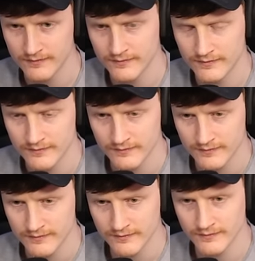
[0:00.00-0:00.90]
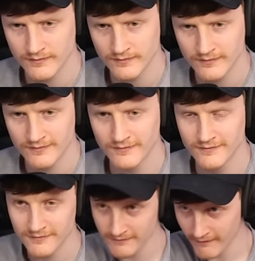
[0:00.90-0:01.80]
Uh,
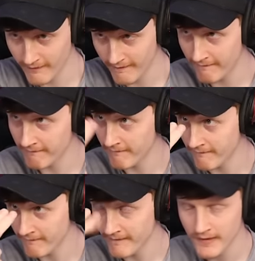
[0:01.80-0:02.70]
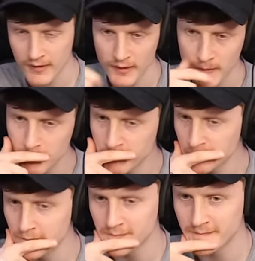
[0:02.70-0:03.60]
General Diagnostics? yeah,
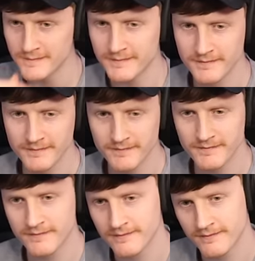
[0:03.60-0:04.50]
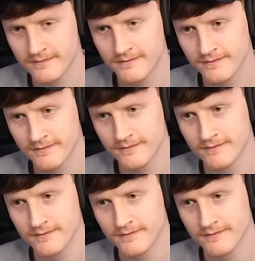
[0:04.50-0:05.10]
that's the one. All right.